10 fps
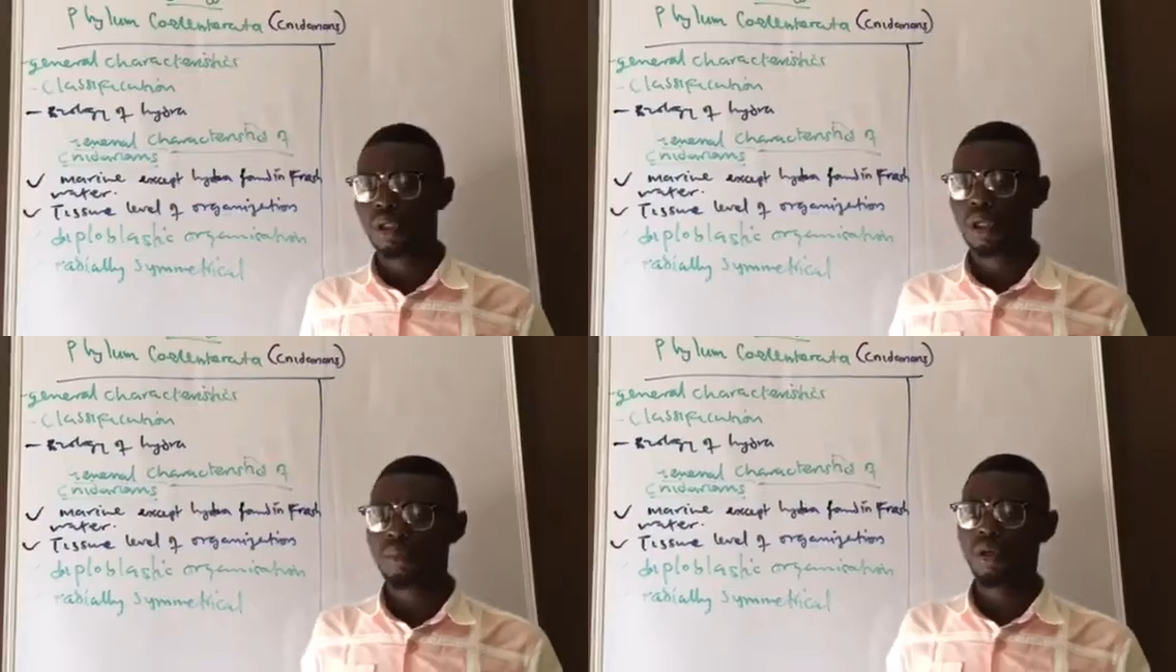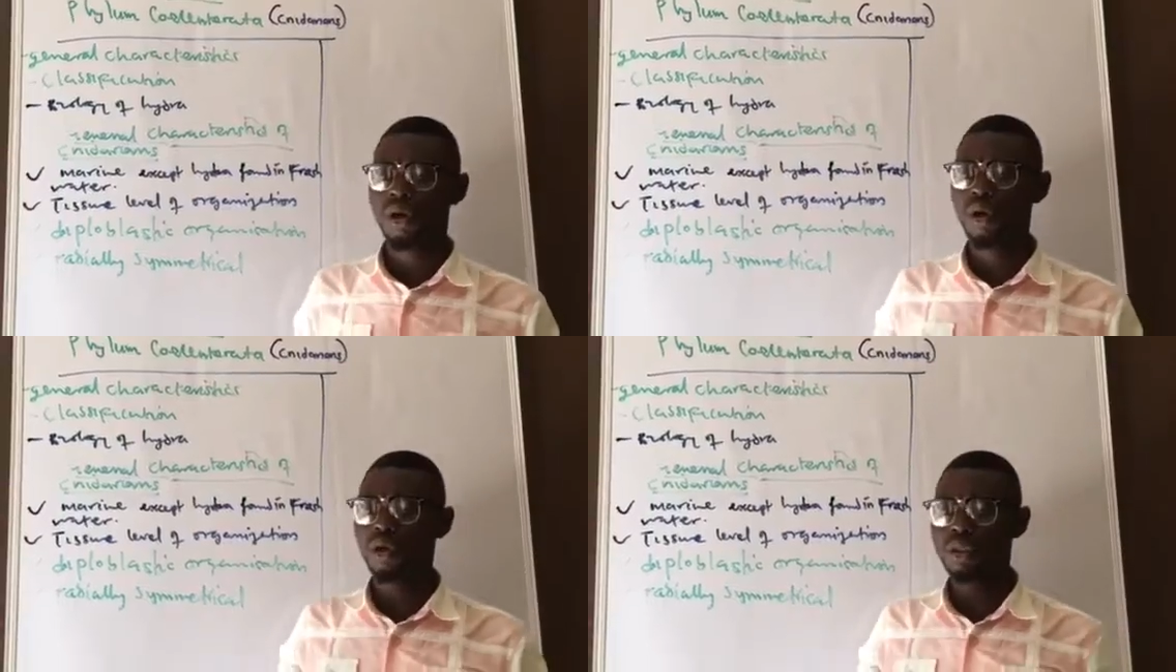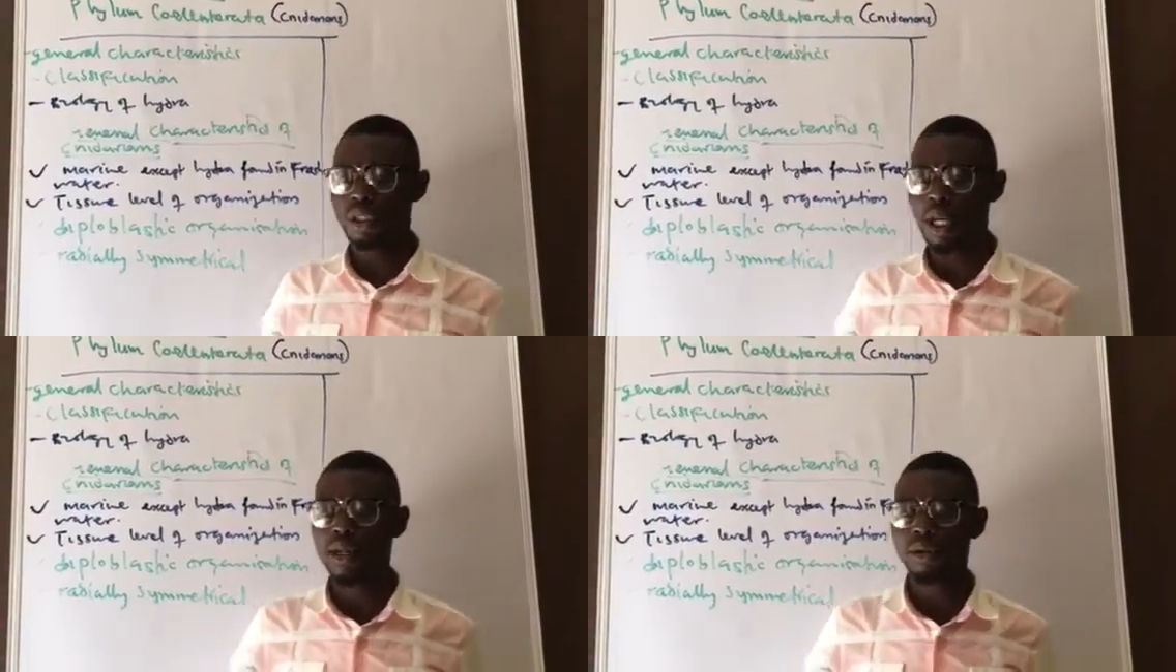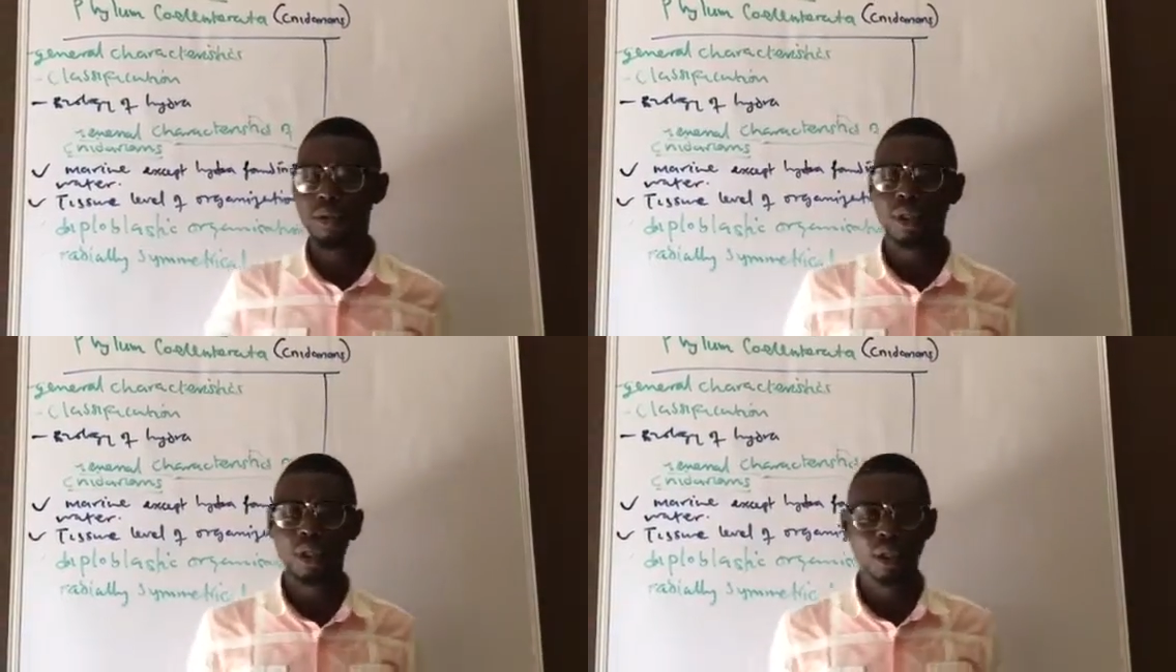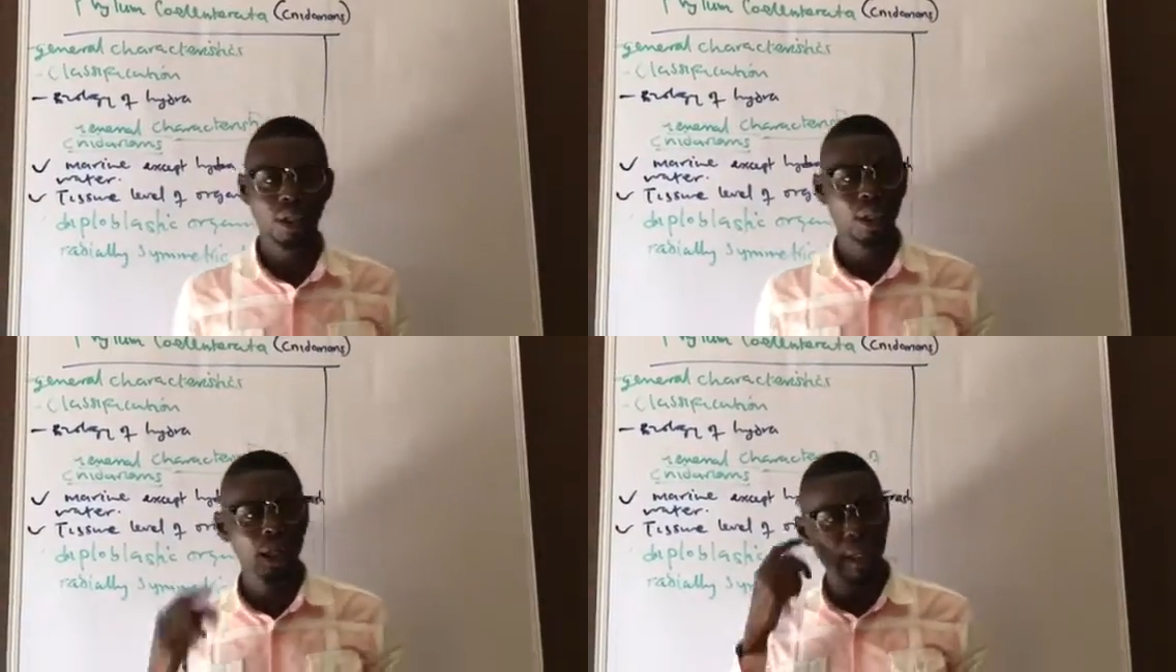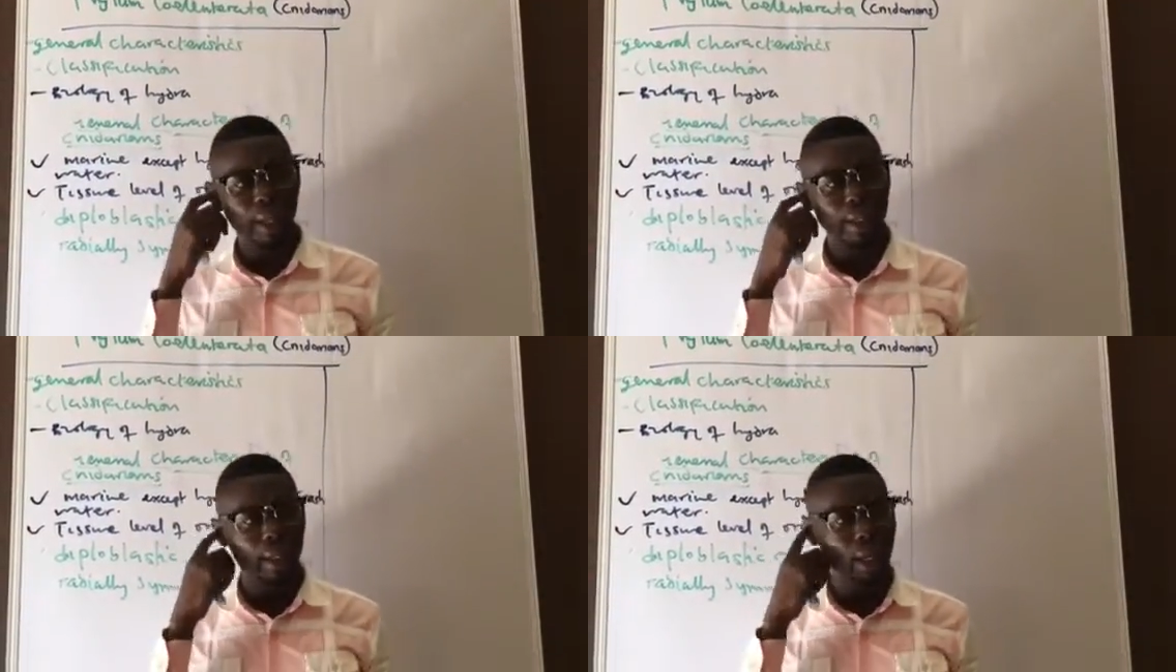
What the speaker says: can be cut along any